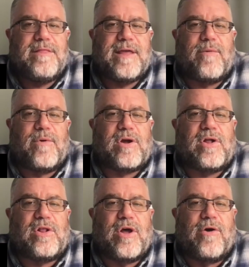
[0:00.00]
They were
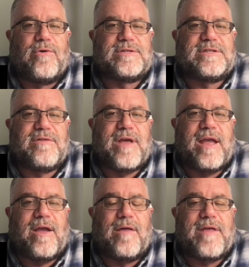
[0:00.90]
closed.
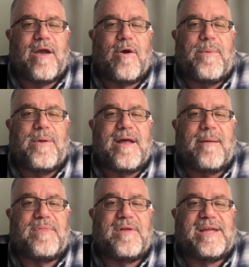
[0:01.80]
They opened
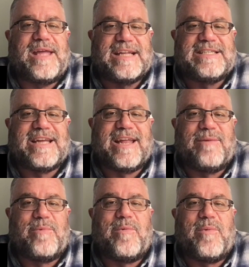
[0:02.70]
up their kitchen
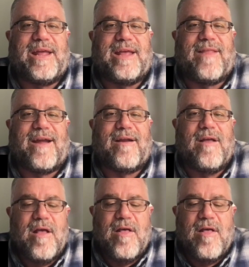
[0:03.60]
and we went in there.